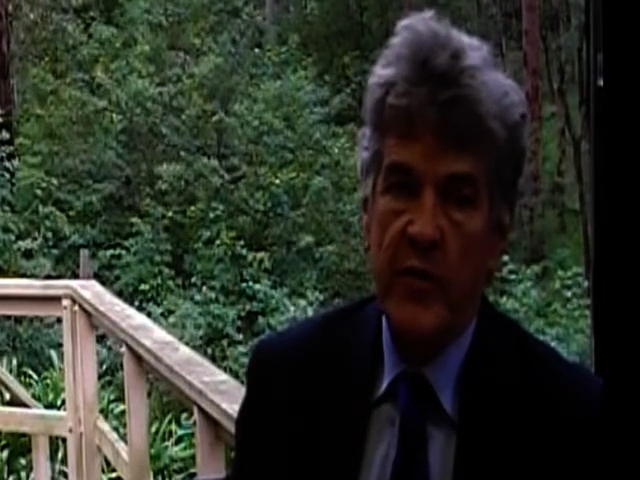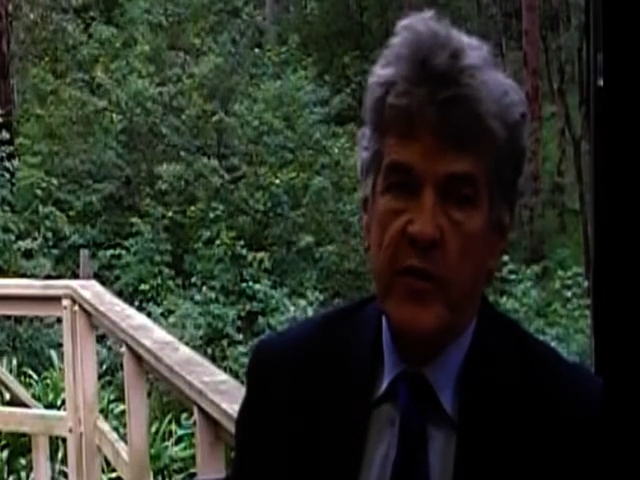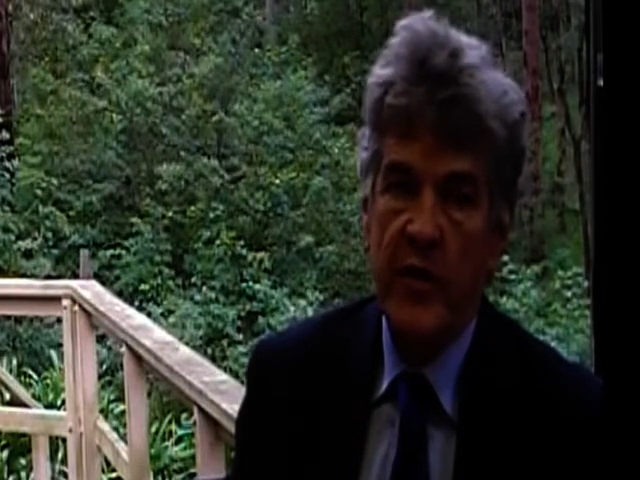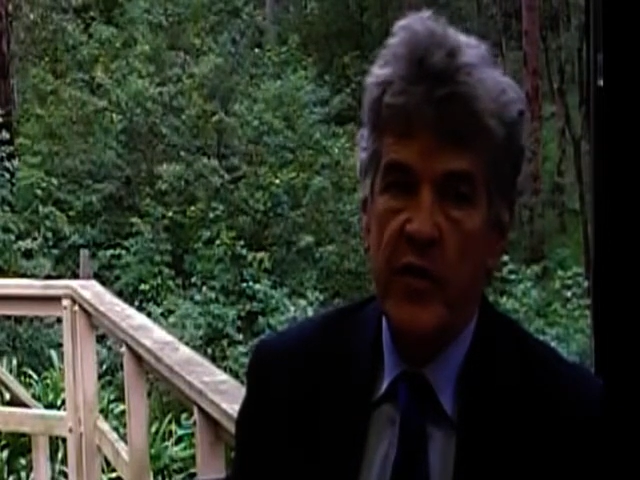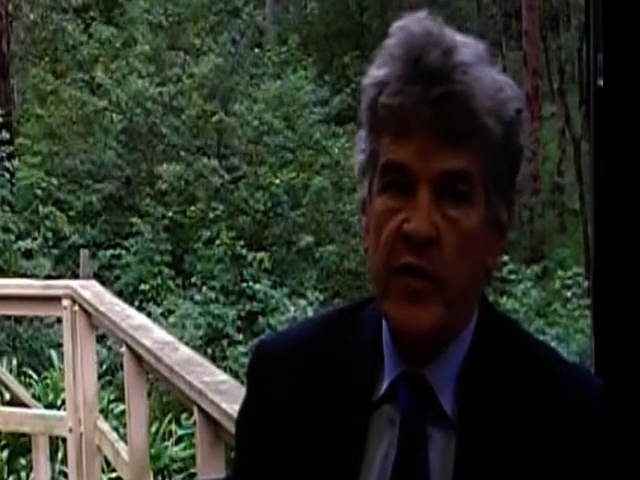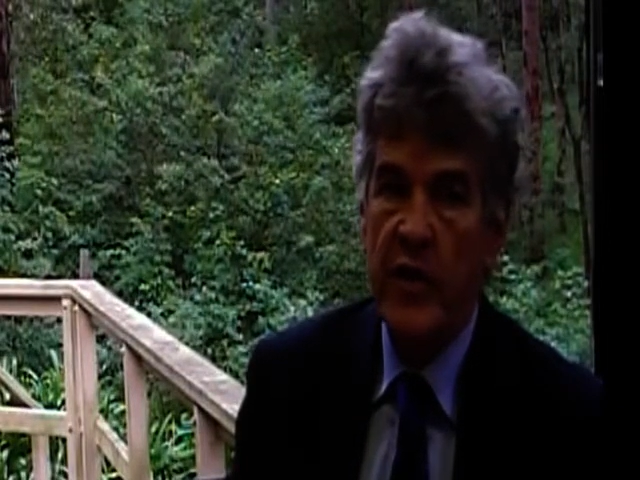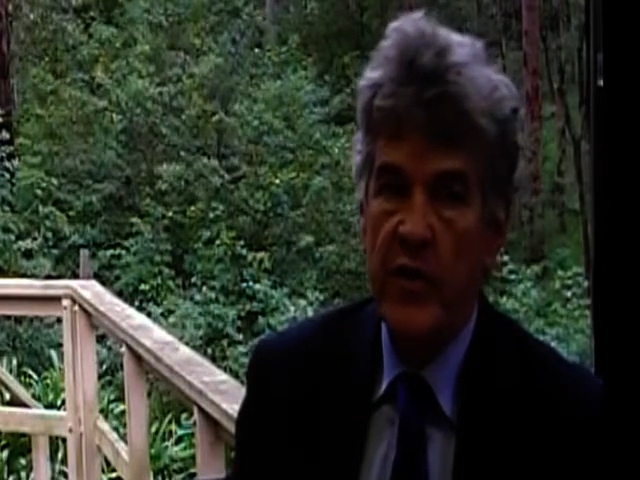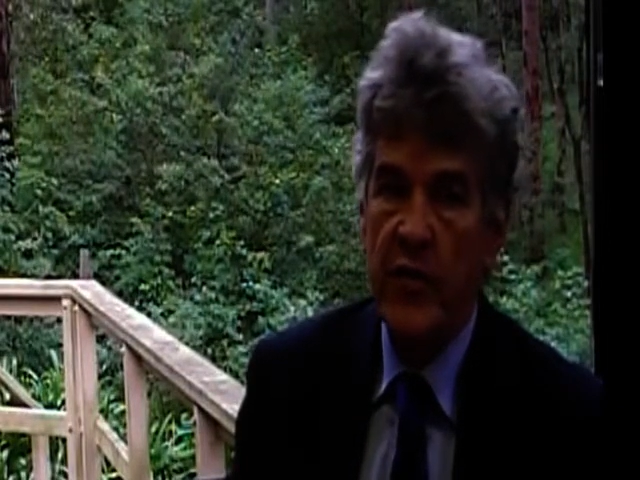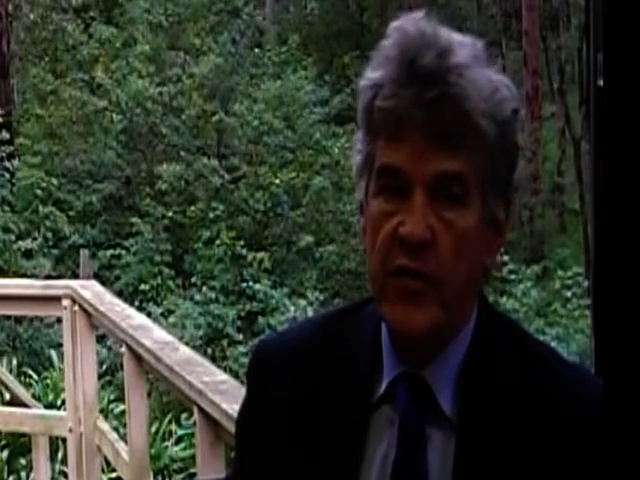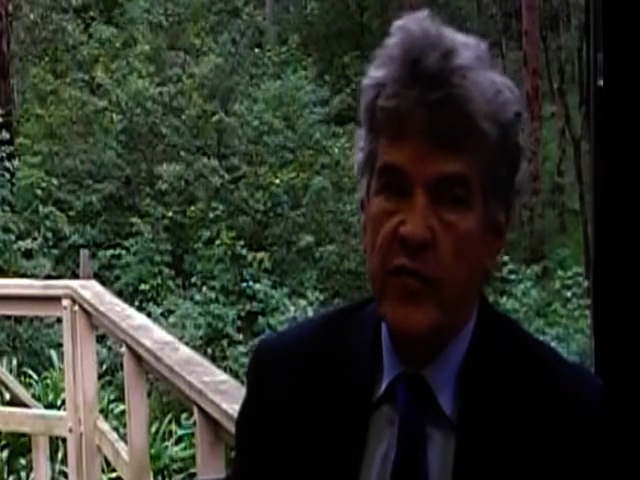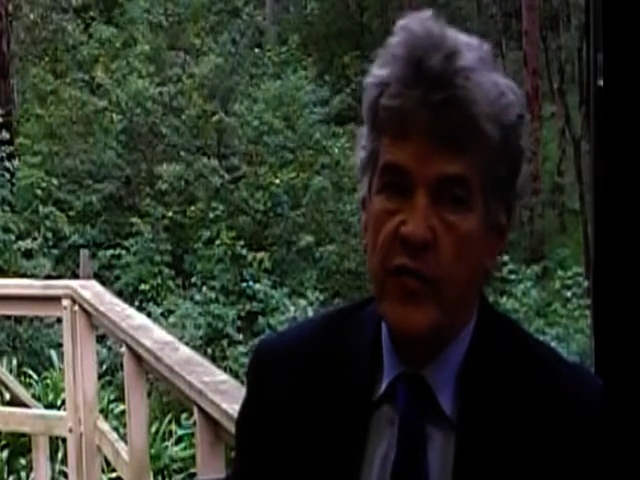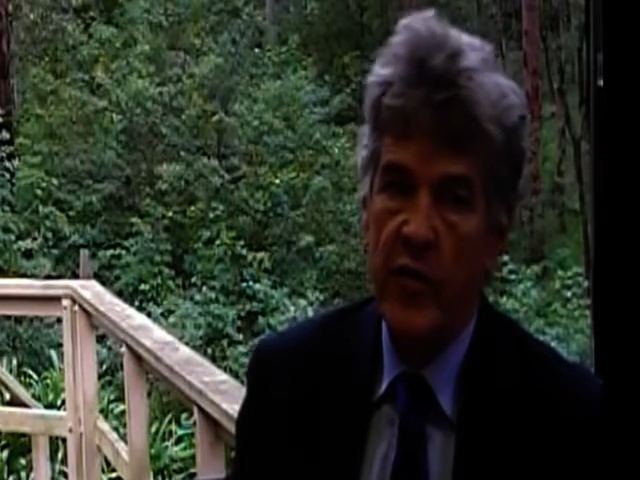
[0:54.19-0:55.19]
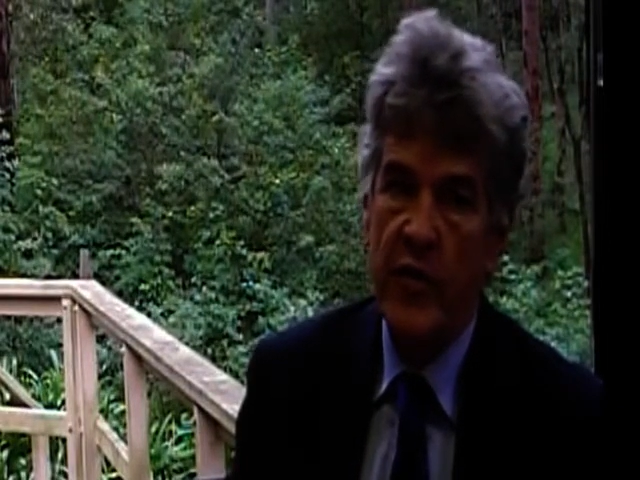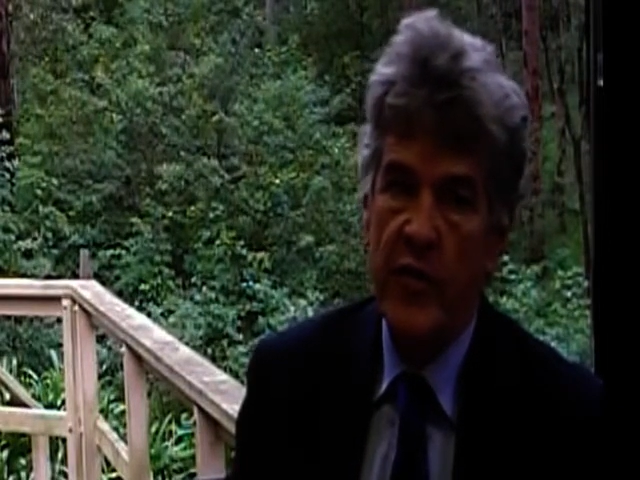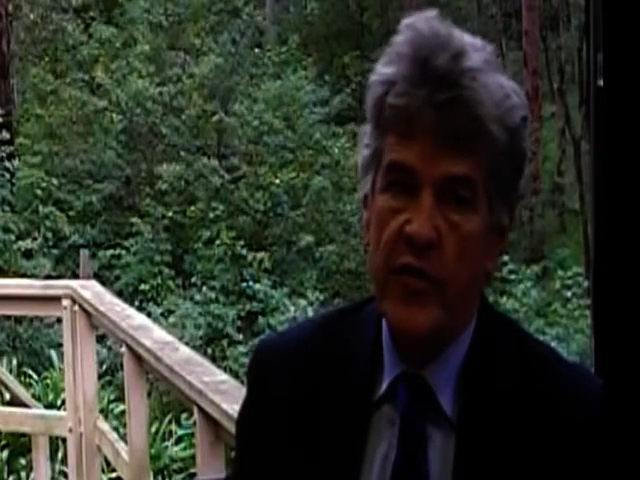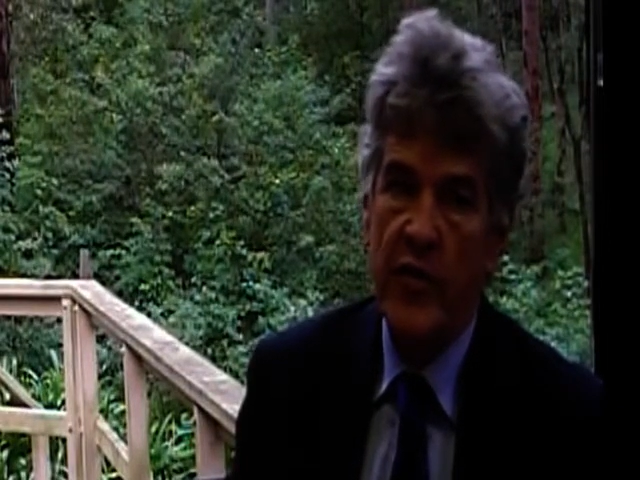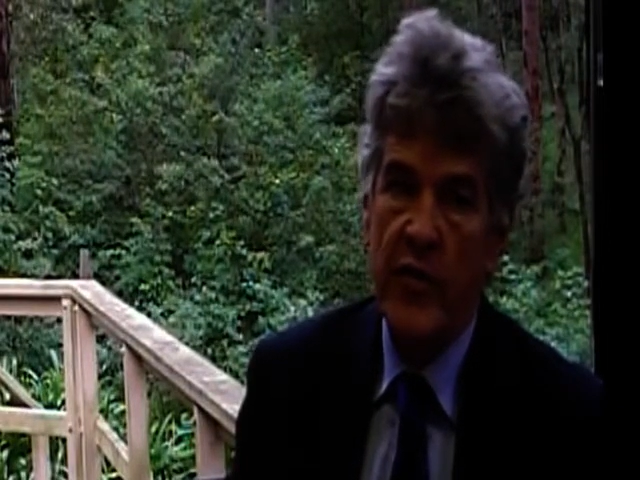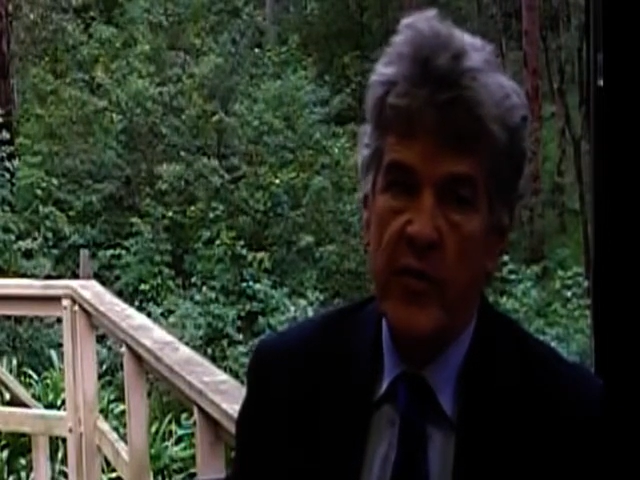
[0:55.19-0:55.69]
then you needed to control the
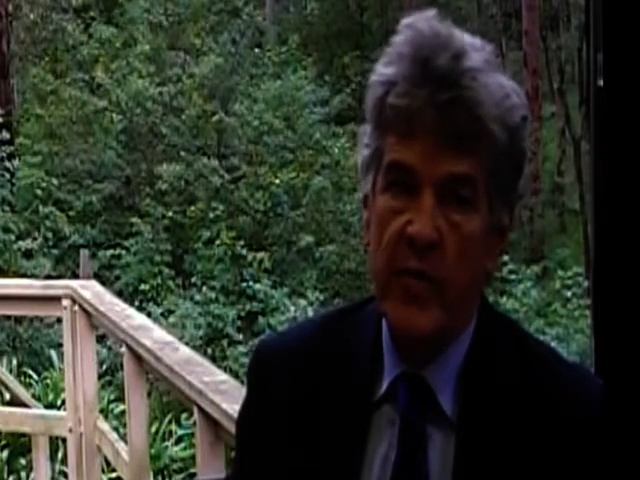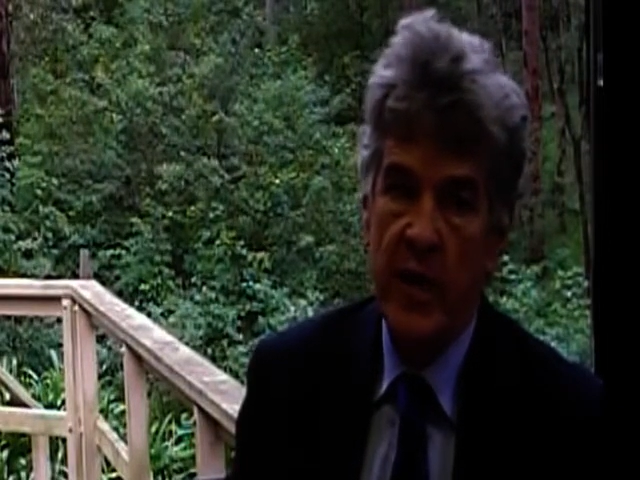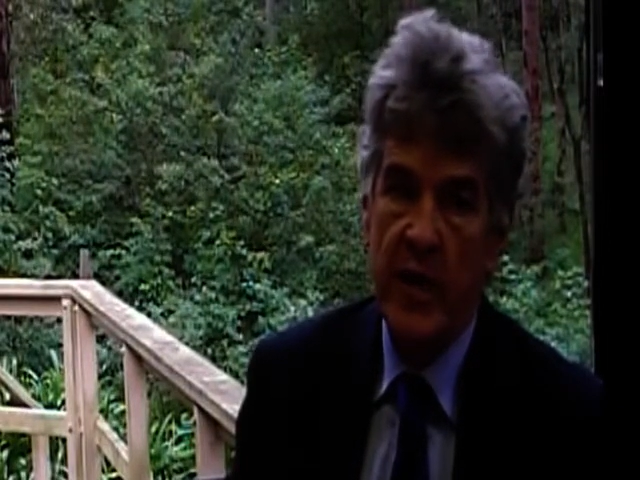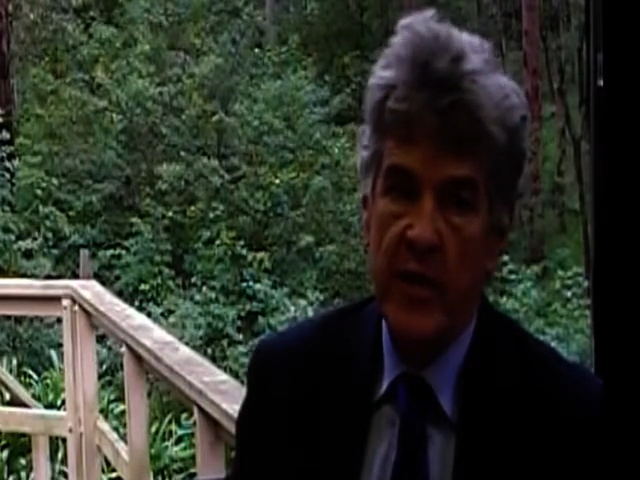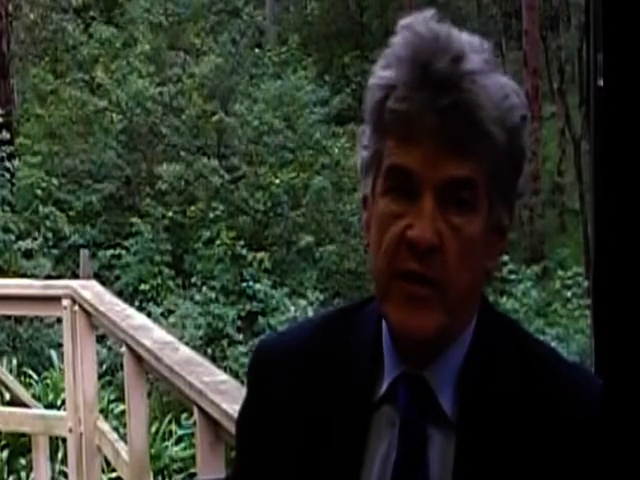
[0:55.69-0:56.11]
stock of money.